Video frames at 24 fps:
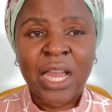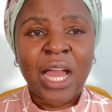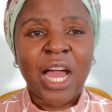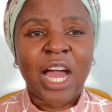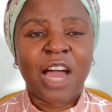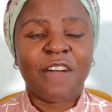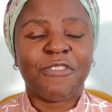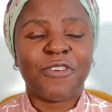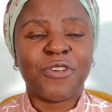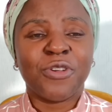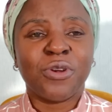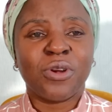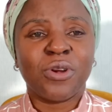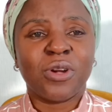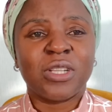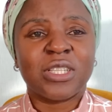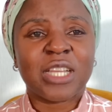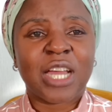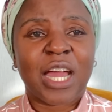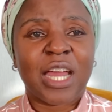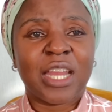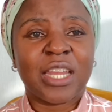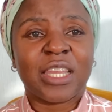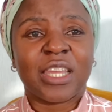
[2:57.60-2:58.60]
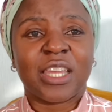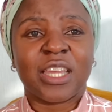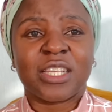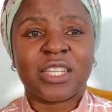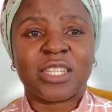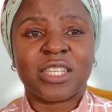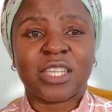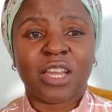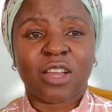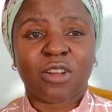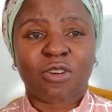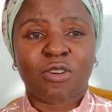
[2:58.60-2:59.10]
After you are done
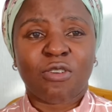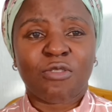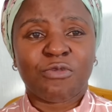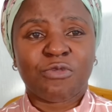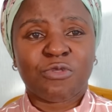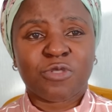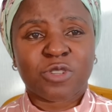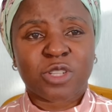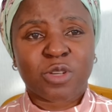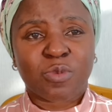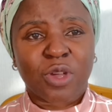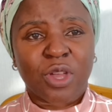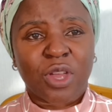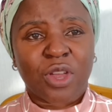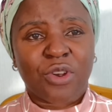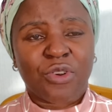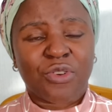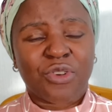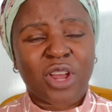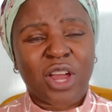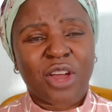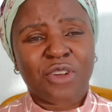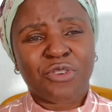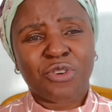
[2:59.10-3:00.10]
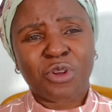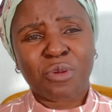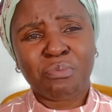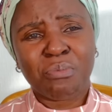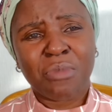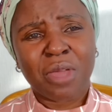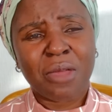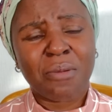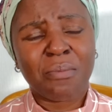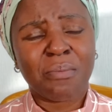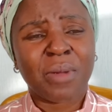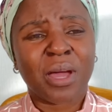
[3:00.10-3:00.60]
getting a comfortable area,
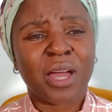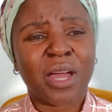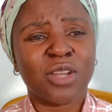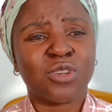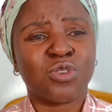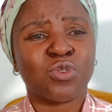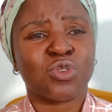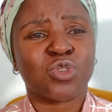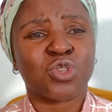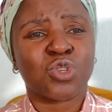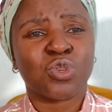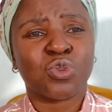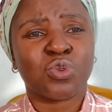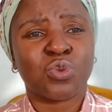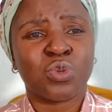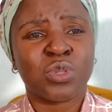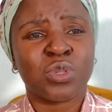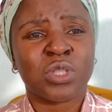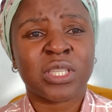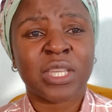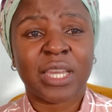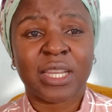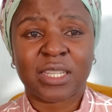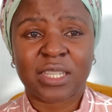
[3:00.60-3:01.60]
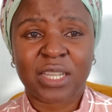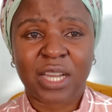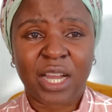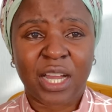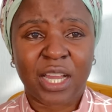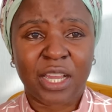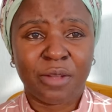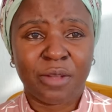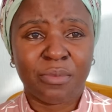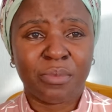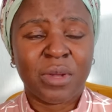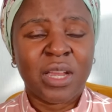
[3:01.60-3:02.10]
remember to choose a
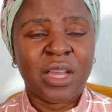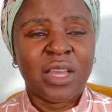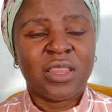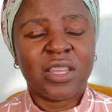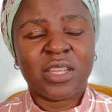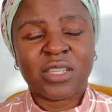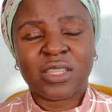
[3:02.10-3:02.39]
time. The